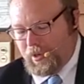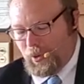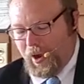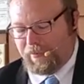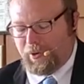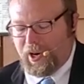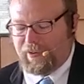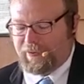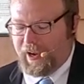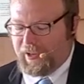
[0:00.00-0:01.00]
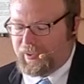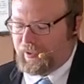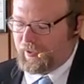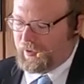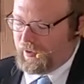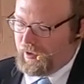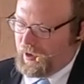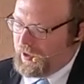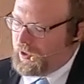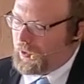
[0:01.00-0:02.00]
you have great faith.
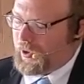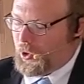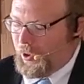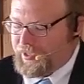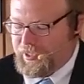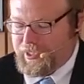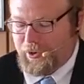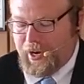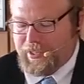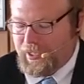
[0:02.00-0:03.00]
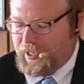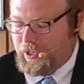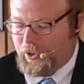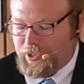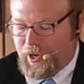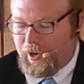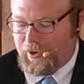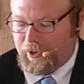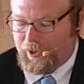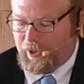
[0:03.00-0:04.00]
Your request is granted, and your
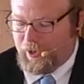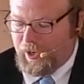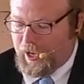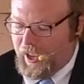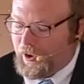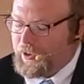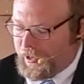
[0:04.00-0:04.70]
daughter and her